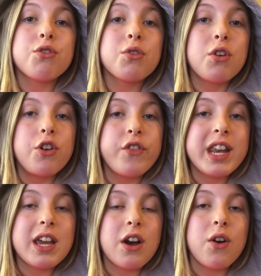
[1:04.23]
through the whole
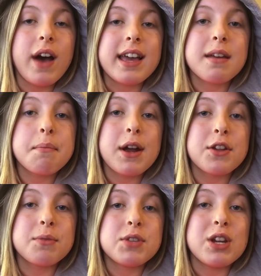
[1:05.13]
video, I
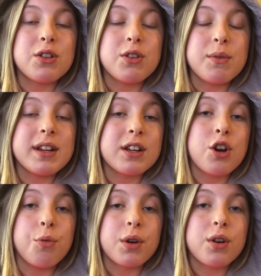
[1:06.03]
compare them to the Arena
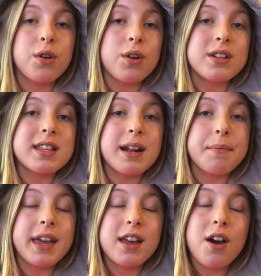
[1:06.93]
Cobra Cores, and I'm
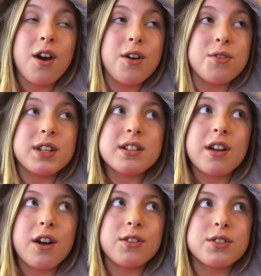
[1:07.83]
like, oh, these
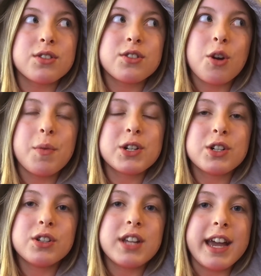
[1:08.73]
goggles are so much
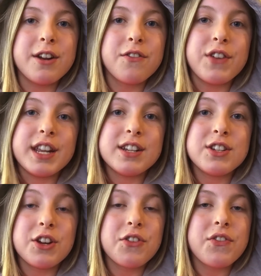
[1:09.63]
tighter fitting to
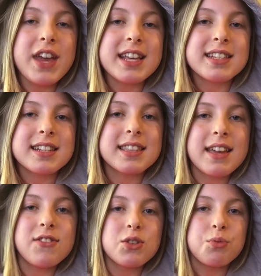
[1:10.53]
your face because they
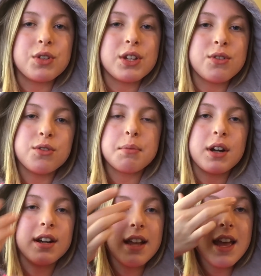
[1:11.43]
have this really cool part